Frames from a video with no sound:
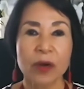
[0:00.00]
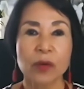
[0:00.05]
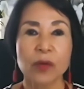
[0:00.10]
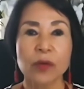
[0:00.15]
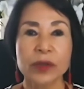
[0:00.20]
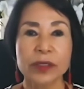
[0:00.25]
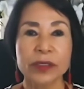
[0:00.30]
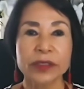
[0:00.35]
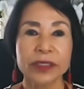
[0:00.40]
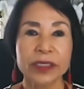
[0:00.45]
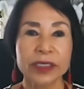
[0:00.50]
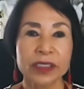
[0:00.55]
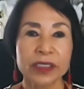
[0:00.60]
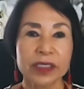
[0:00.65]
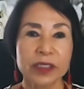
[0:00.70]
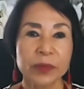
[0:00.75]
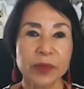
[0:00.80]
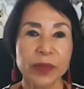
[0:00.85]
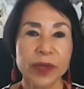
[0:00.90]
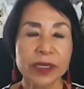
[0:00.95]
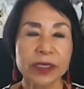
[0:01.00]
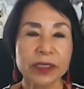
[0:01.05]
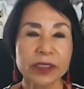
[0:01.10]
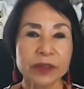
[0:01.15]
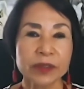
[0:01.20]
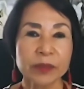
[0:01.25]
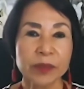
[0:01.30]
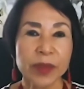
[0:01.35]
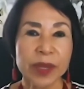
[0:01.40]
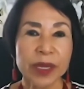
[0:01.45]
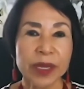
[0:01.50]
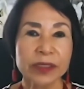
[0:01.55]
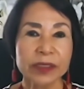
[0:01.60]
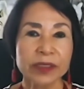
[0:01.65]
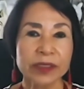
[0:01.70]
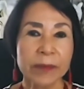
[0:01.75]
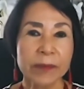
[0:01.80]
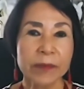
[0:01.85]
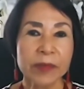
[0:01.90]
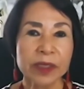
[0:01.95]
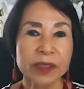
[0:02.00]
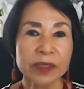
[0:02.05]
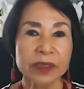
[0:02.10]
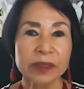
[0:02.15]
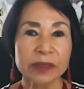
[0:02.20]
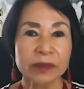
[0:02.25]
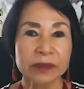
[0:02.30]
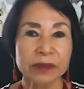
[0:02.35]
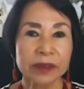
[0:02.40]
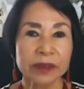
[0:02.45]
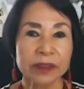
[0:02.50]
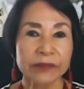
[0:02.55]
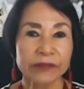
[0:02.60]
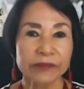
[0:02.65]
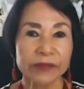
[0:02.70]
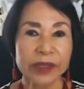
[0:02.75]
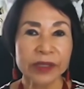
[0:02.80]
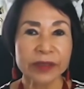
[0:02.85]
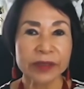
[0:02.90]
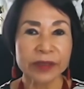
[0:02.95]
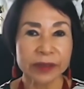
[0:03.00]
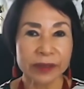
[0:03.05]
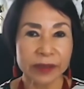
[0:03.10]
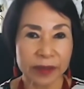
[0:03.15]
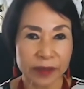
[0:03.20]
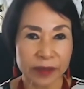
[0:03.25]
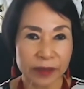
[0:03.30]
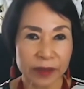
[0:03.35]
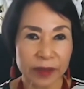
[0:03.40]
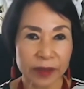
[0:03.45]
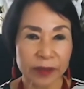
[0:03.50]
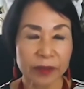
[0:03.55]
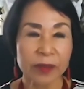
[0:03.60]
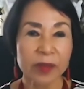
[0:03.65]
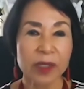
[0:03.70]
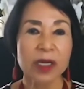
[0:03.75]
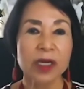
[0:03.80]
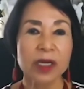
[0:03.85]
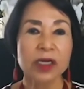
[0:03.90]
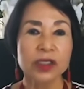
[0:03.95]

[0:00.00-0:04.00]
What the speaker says: was the space-based missile defense system